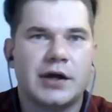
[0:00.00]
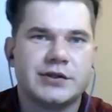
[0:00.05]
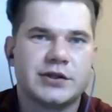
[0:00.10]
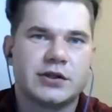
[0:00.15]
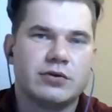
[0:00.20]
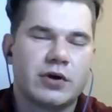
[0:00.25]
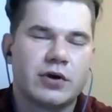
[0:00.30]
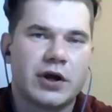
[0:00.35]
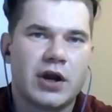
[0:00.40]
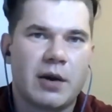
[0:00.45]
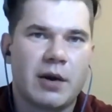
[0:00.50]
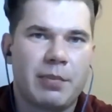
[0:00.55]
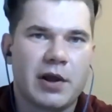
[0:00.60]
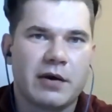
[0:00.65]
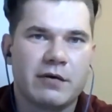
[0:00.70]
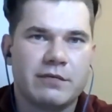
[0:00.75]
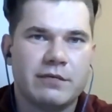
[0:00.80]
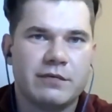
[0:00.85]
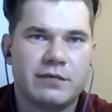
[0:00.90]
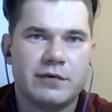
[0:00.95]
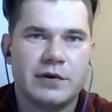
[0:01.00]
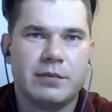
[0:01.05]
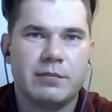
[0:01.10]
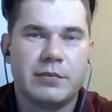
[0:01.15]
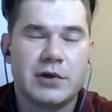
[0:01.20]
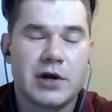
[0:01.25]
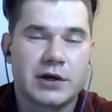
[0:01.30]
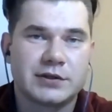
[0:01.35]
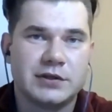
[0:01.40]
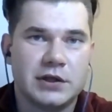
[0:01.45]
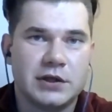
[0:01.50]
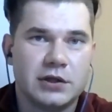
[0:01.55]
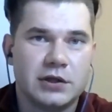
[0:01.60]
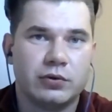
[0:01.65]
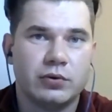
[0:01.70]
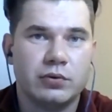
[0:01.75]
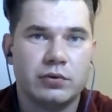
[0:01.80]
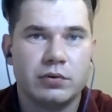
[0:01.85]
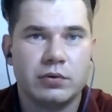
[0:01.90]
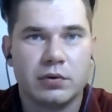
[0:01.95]
and then you can apply
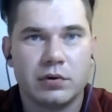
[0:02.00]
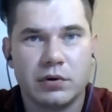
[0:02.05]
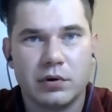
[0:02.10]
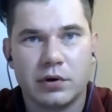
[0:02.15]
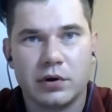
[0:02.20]
minoxidil to